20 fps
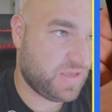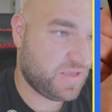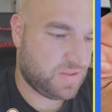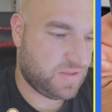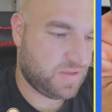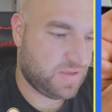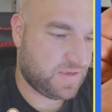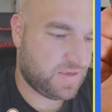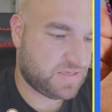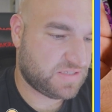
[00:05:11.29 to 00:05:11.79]

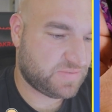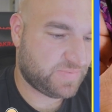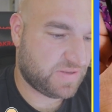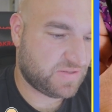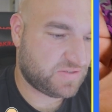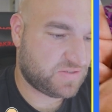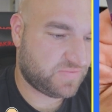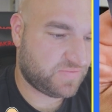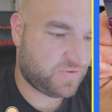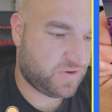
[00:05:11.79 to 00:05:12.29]
the
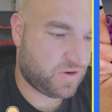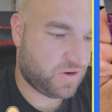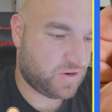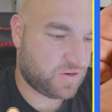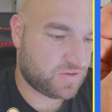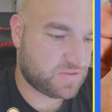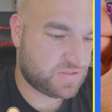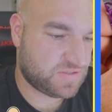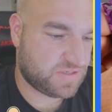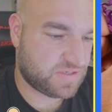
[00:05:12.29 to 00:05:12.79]
expensive
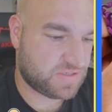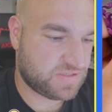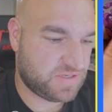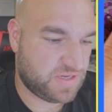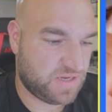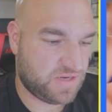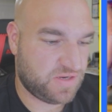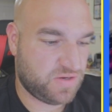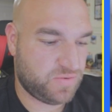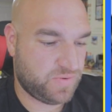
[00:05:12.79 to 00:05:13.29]
cards
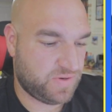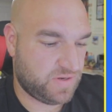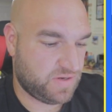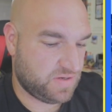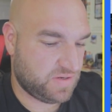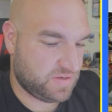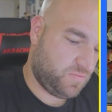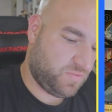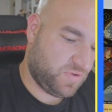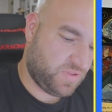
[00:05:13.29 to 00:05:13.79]
continuing
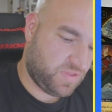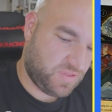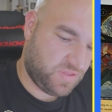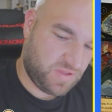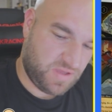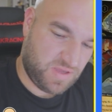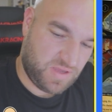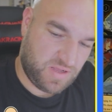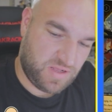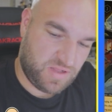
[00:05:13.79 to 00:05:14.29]
with
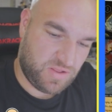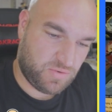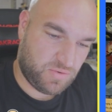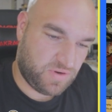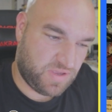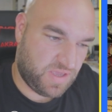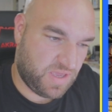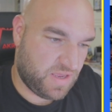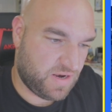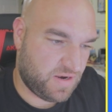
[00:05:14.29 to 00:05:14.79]

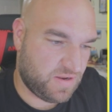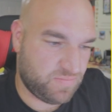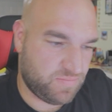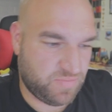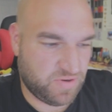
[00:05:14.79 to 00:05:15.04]
Lorcana.